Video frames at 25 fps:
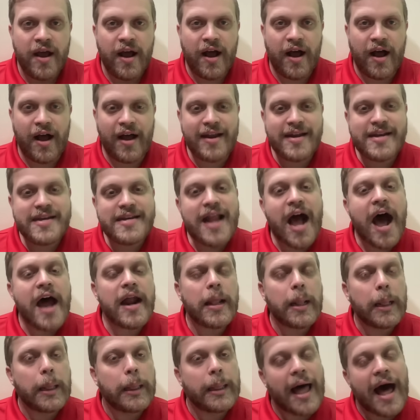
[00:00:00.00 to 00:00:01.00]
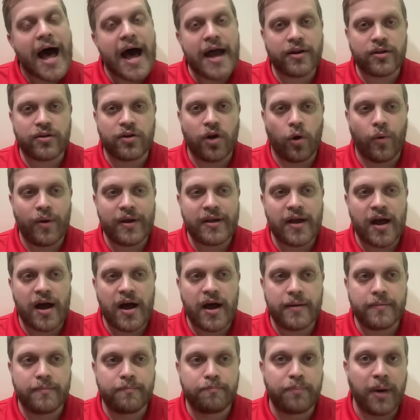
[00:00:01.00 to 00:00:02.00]
Not a lot going
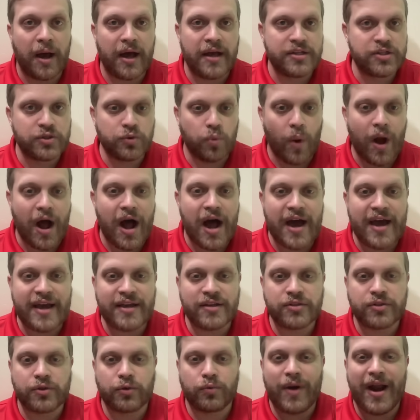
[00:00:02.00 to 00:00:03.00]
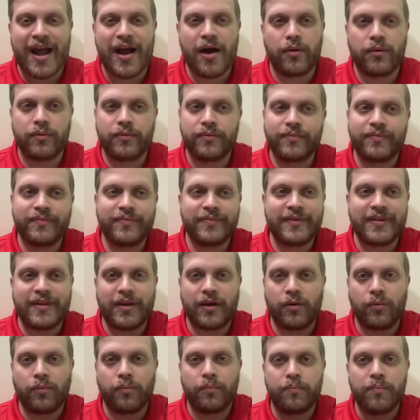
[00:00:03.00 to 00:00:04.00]
on buzz-wise around,
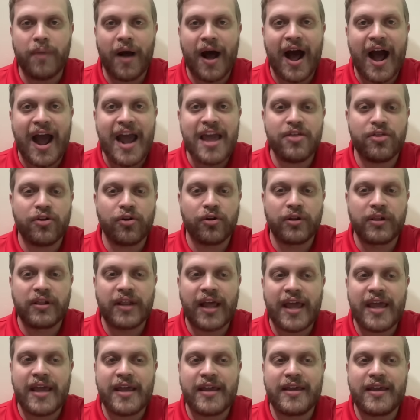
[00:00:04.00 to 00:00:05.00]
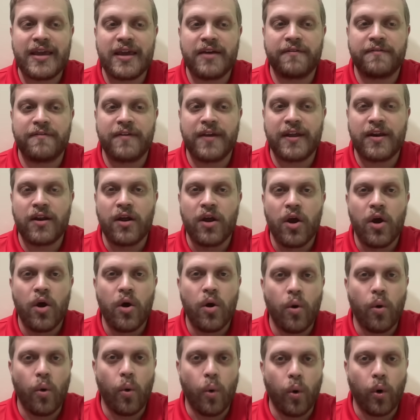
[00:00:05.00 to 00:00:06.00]
you know, either Lane Kiffin
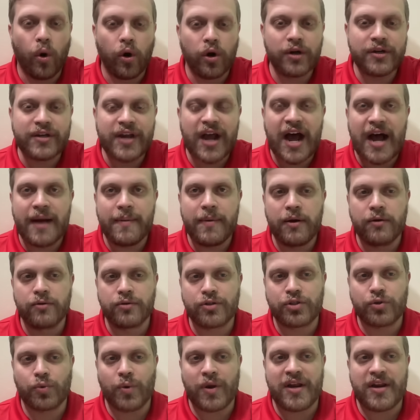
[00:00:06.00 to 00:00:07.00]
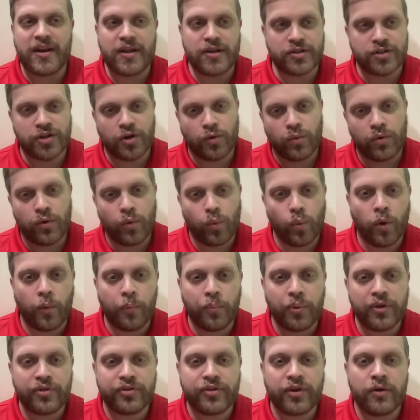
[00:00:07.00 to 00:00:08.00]
or Dabo Swinney. So we'll
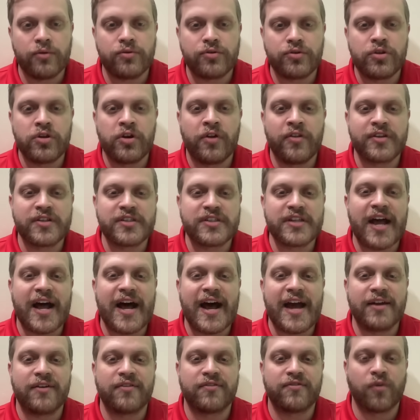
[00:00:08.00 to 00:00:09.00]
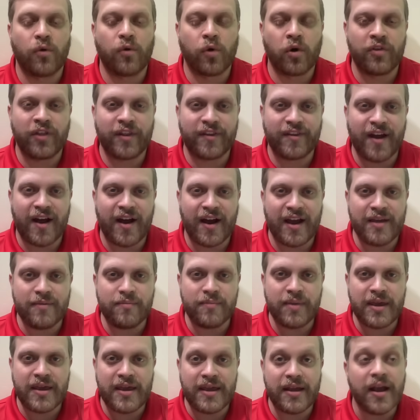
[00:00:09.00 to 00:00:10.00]
put those two to the side for the time
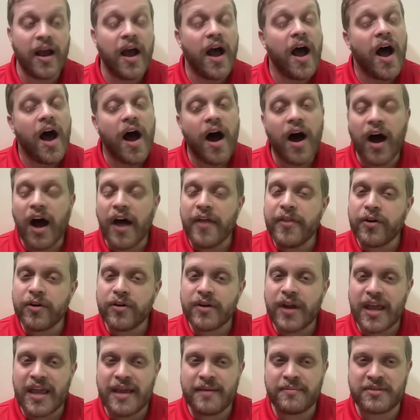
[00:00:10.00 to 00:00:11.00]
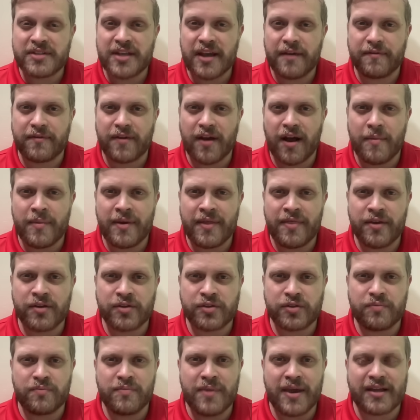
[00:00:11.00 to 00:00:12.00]
being. Other names have come in
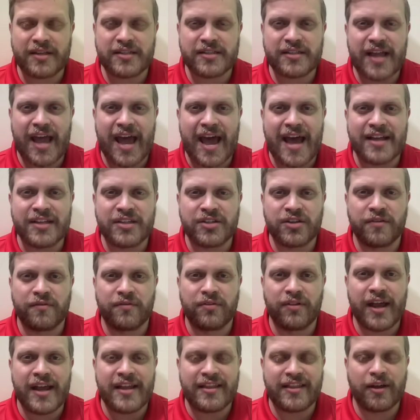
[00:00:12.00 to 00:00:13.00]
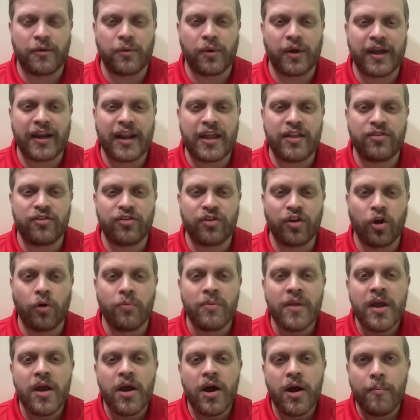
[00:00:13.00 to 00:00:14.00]
this mix as of late that we'll get into.
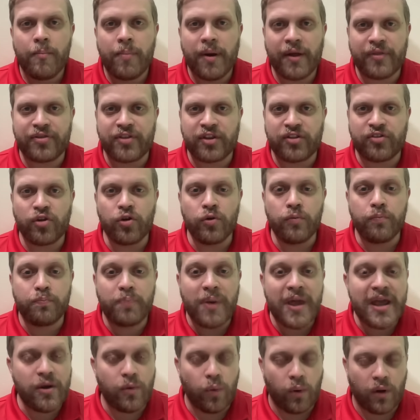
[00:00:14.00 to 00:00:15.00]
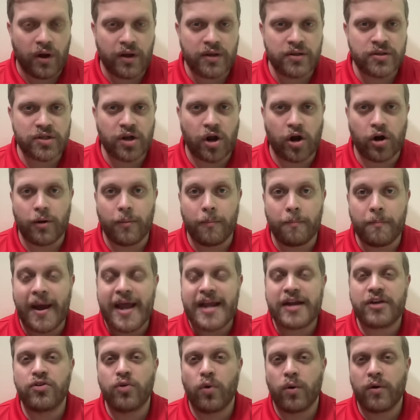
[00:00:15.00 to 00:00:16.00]
But the two big ones are
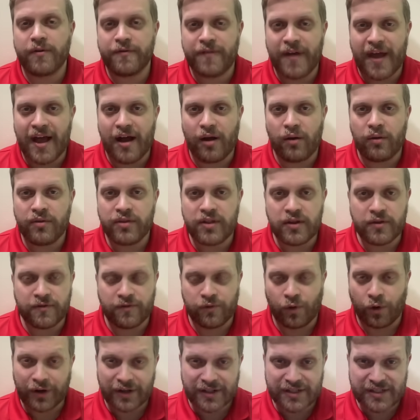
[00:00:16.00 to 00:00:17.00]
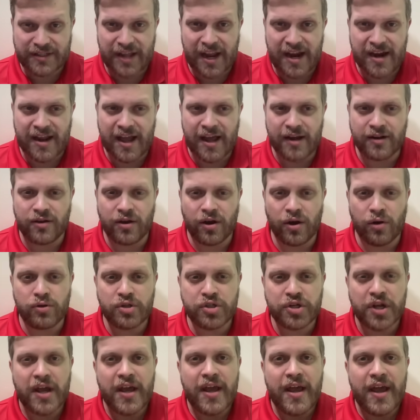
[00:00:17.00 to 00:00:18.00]
Mike Norvell, the Florida State head
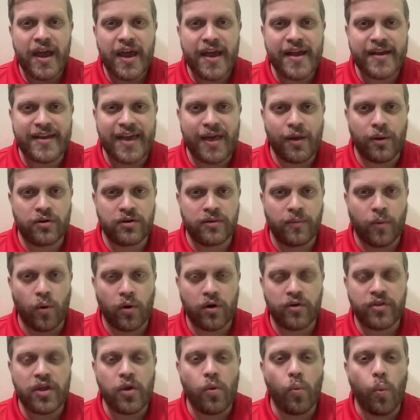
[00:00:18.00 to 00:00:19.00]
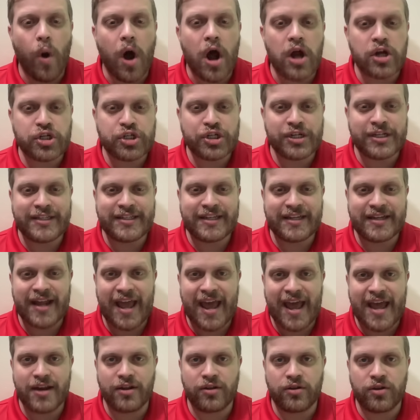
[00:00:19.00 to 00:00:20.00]
coach, and Kalen Deboer, the Washington
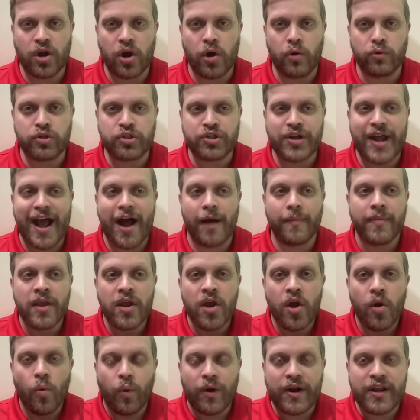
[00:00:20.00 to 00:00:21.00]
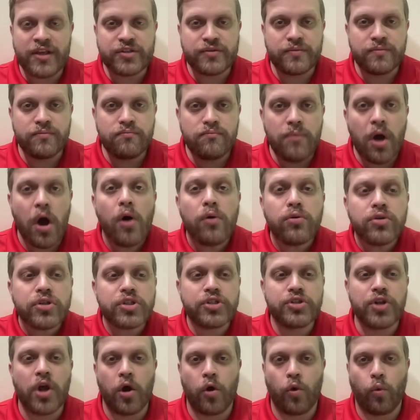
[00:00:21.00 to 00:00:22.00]
head coach. Now, what is
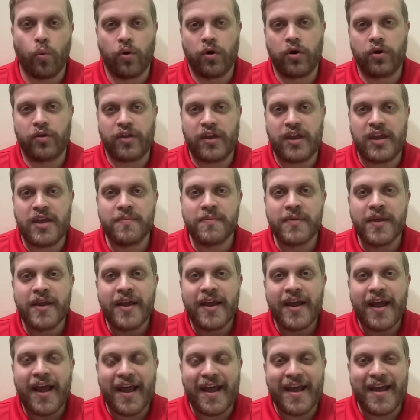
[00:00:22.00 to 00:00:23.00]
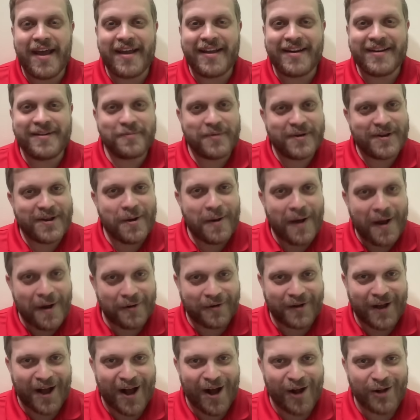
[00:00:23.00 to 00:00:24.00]
most noteworthy, and we know how
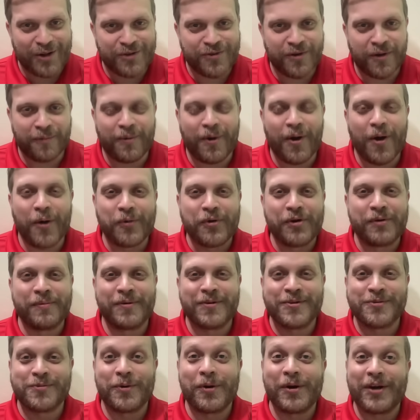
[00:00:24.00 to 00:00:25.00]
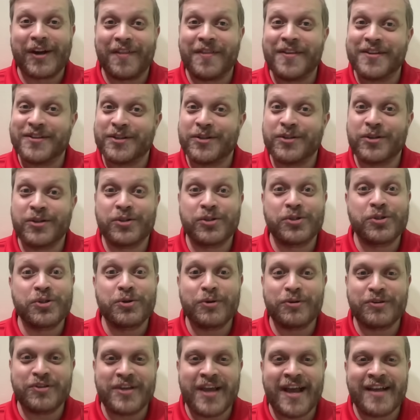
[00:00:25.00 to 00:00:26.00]
college football rumors work, and this is as
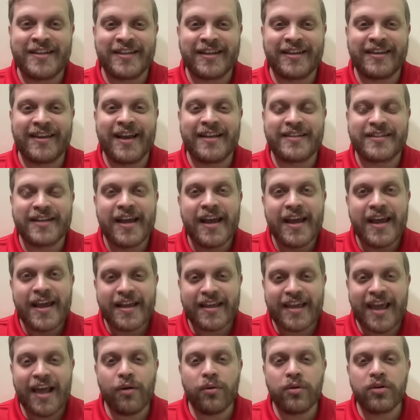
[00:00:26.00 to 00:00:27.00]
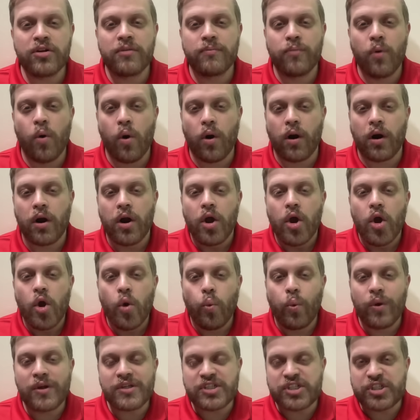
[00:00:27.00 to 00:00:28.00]
juicy as it gets, Kalen Deboer
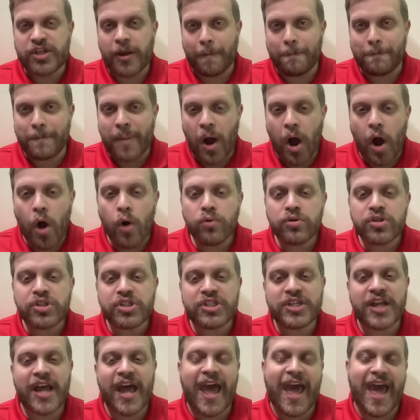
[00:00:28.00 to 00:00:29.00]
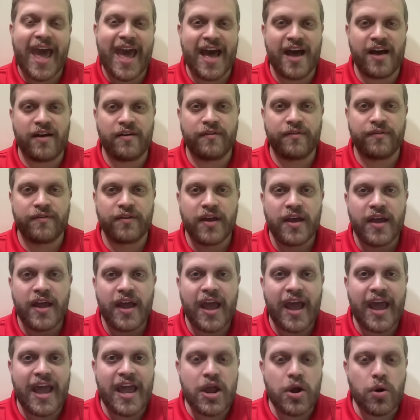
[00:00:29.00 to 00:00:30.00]
was supposed to have
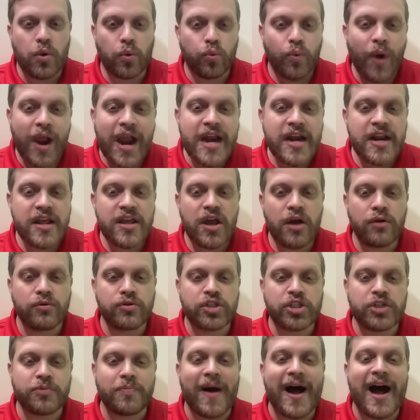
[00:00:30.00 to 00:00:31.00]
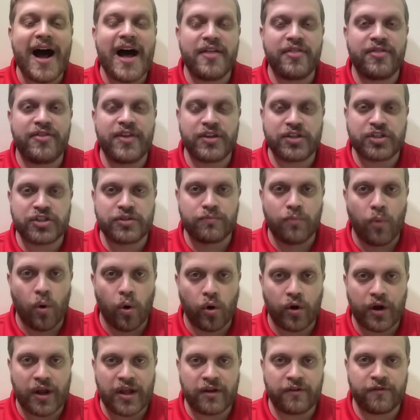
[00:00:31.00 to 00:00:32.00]
a radio spot this
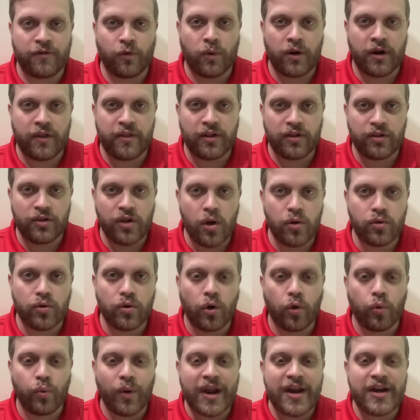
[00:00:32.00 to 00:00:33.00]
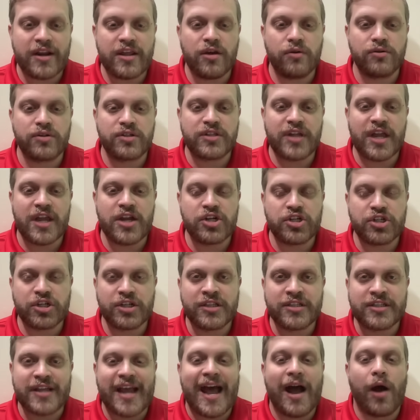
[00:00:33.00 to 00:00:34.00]
morning for one of the local radio
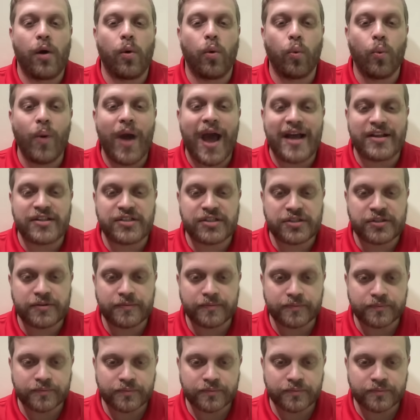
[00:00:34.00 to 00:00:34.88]
stations out west.